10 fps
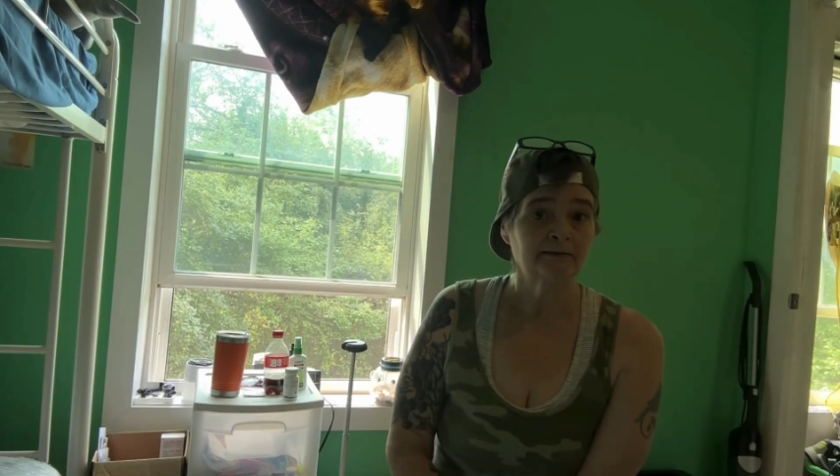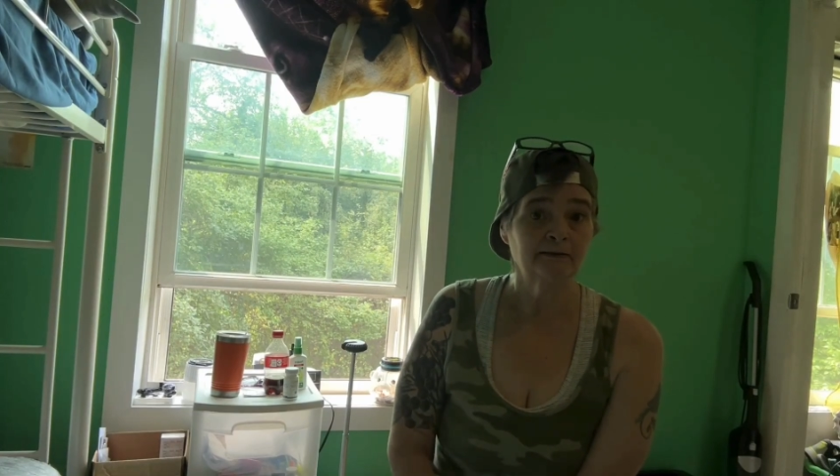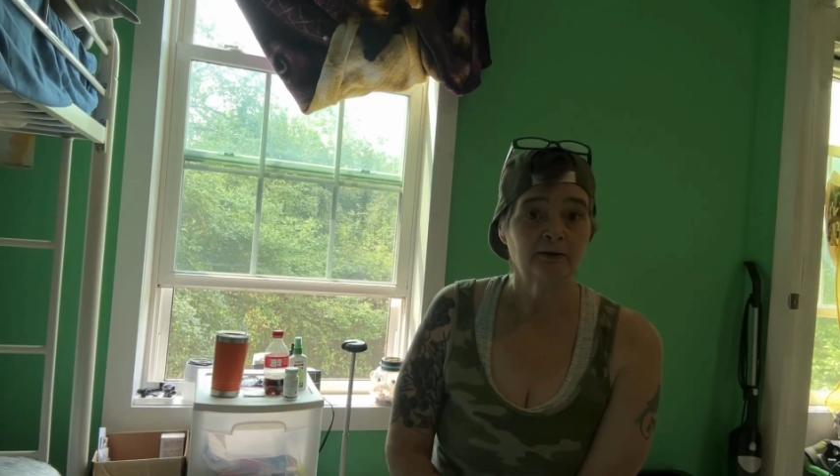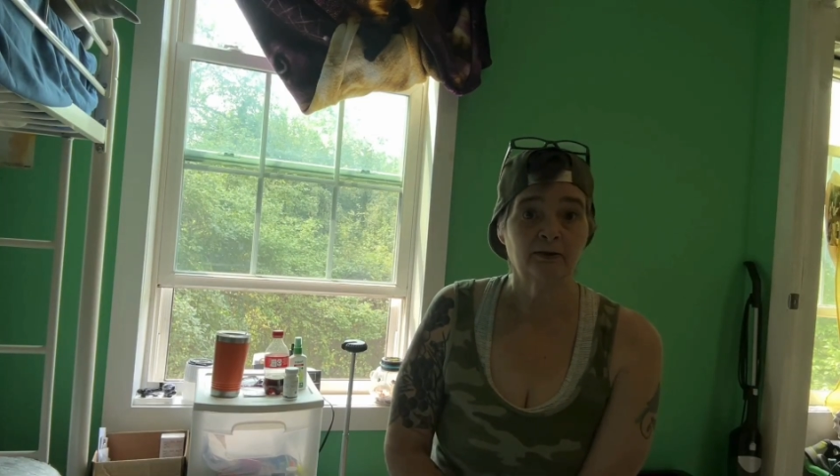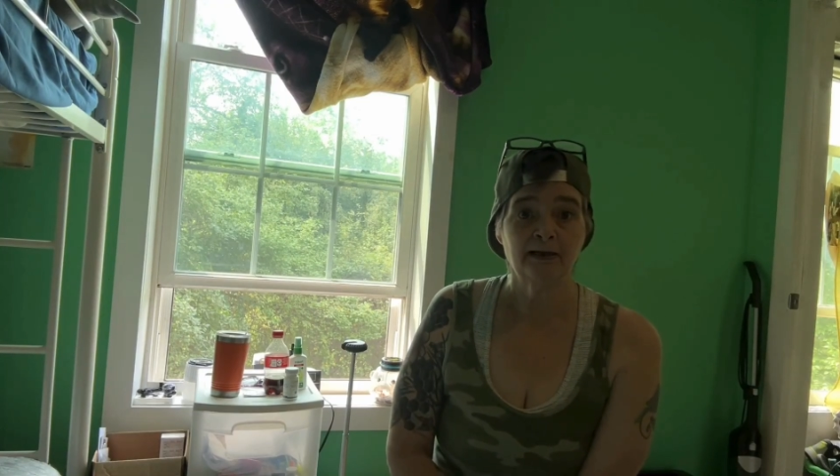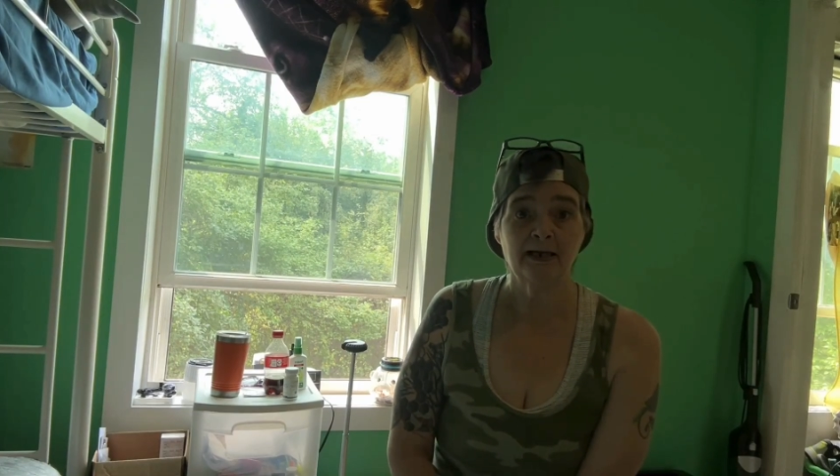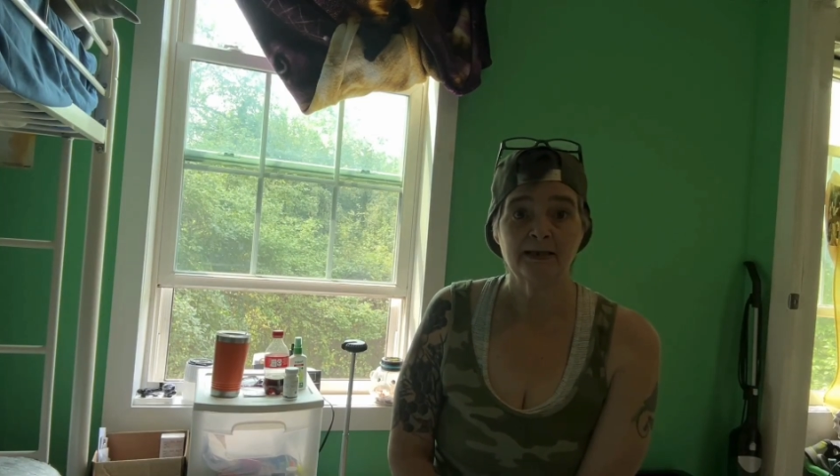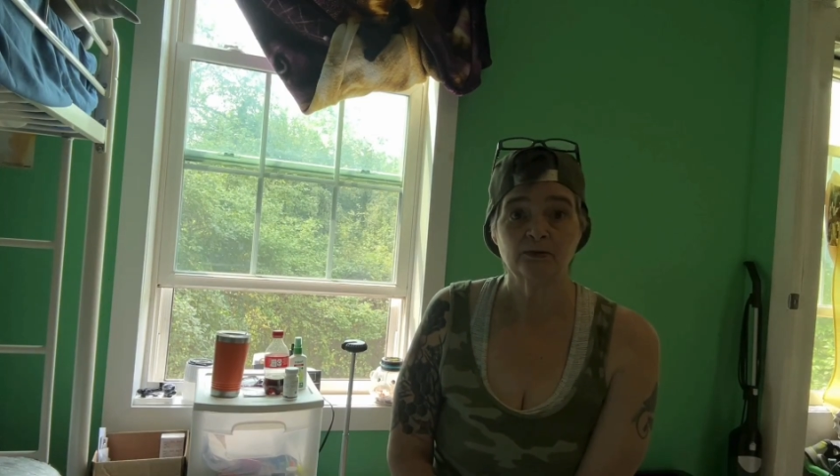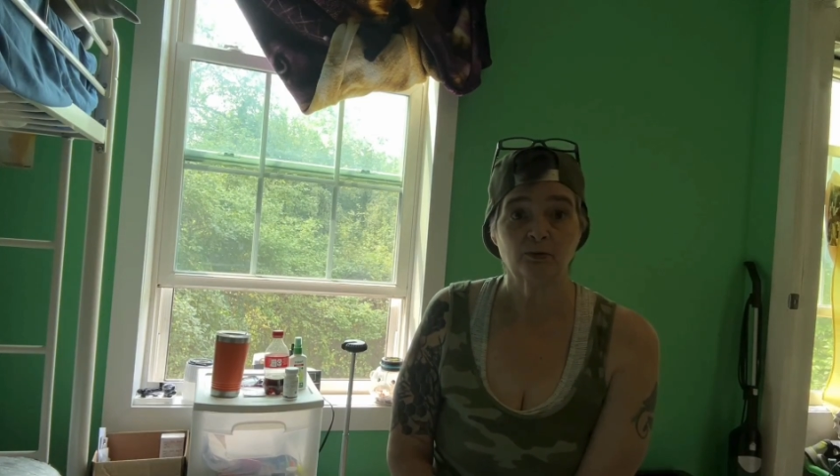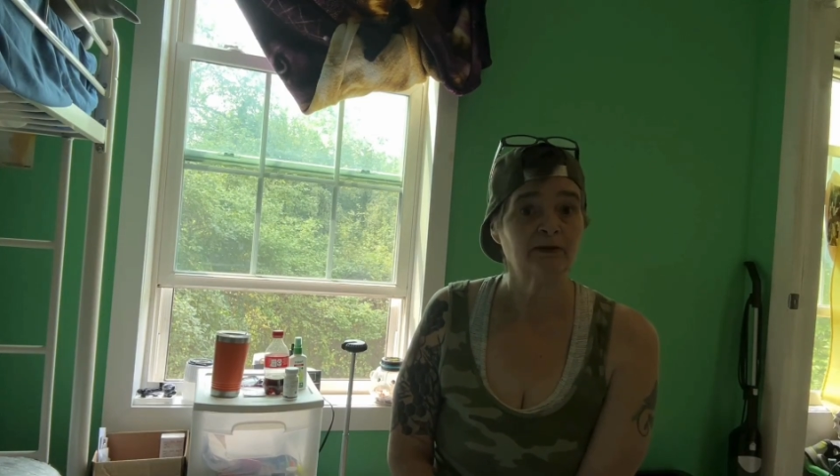You can
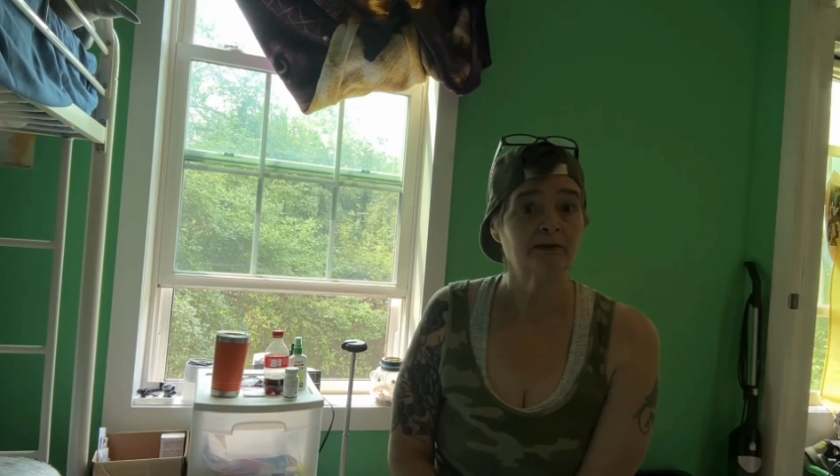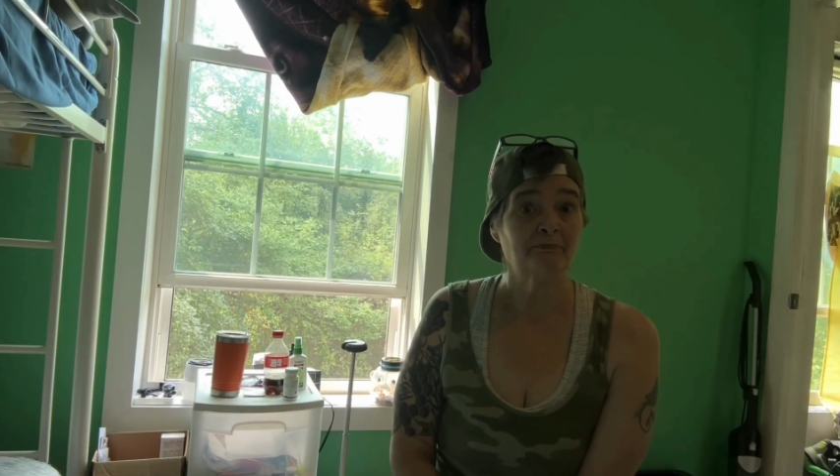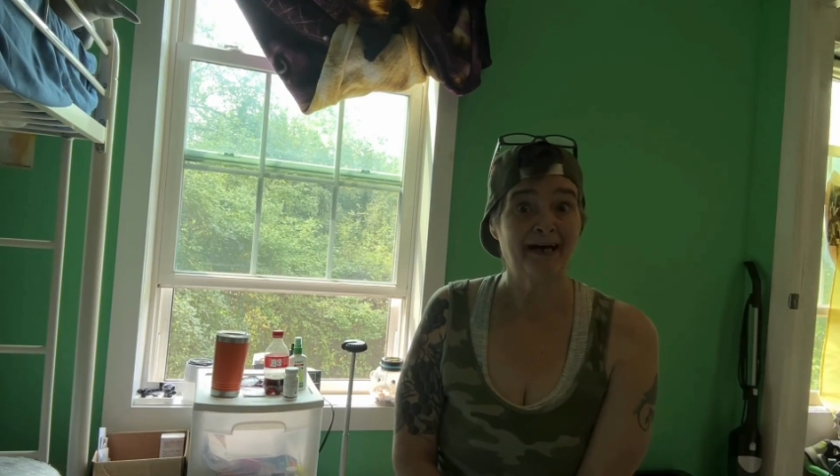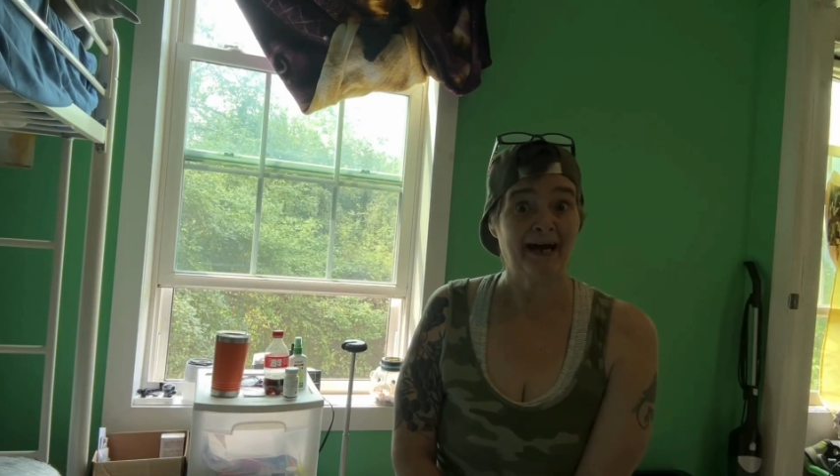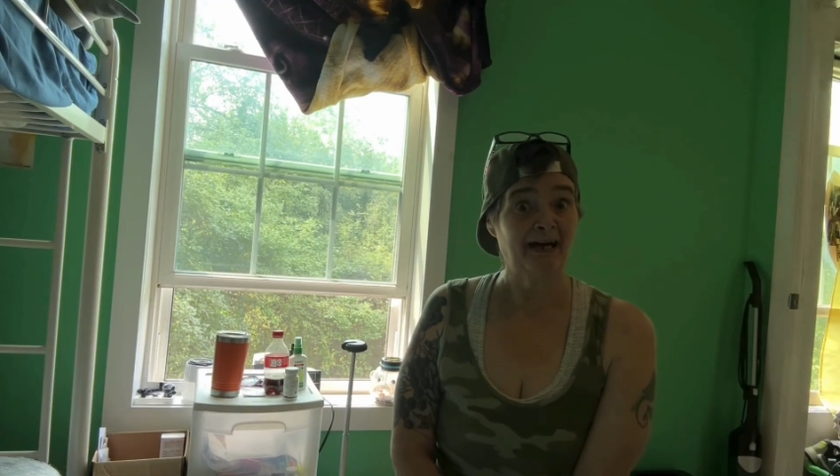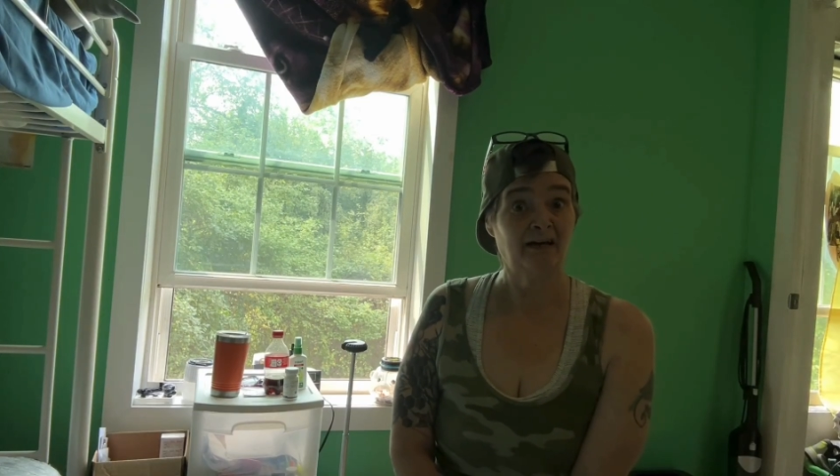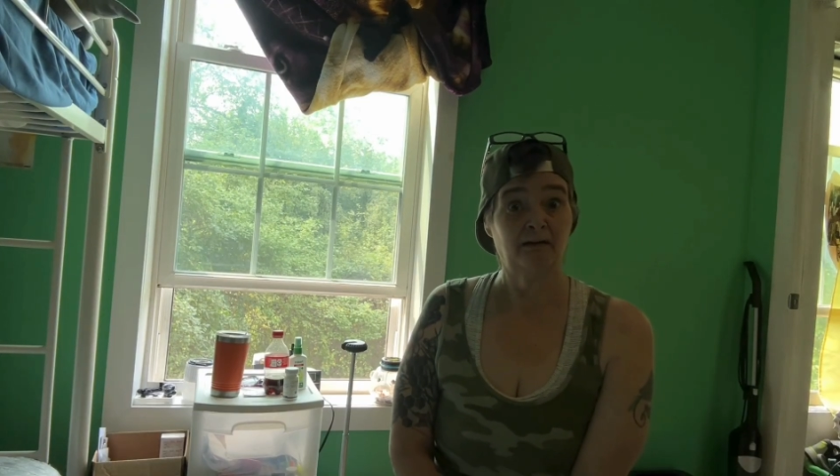ask what to pack.